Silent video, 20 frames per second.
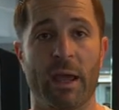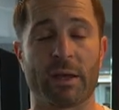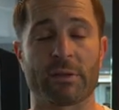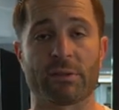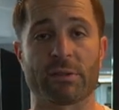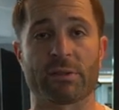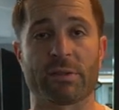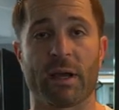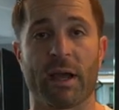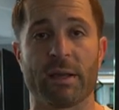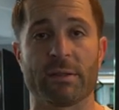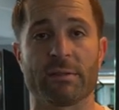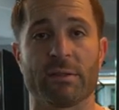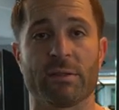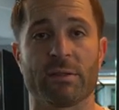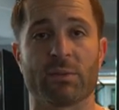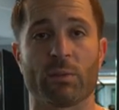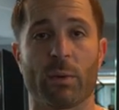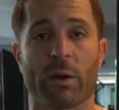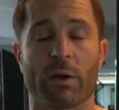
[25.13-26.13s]

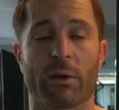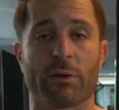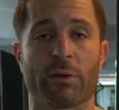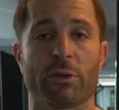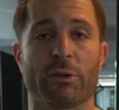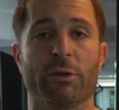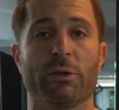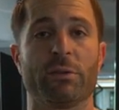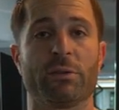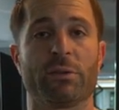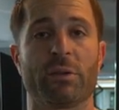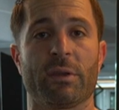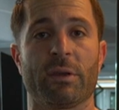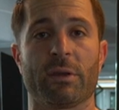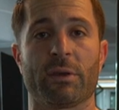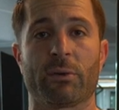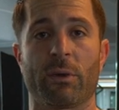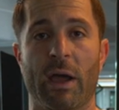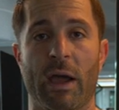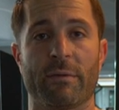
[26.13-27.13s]
exercises where you're
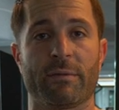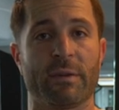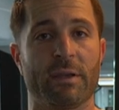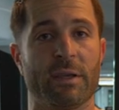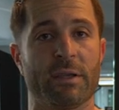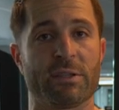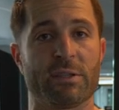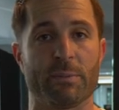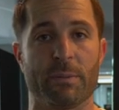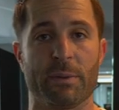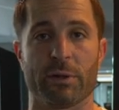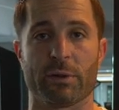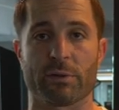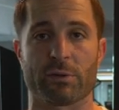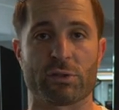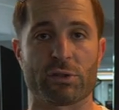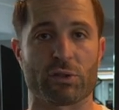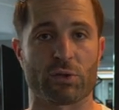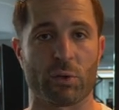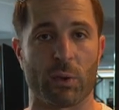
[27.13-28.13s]
using gravity to
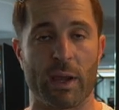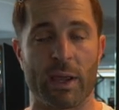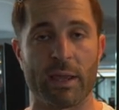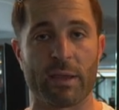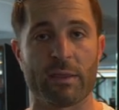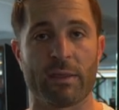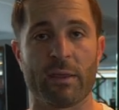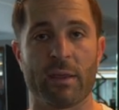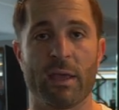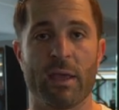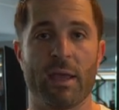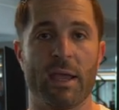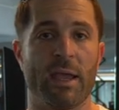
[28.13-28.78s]
build strength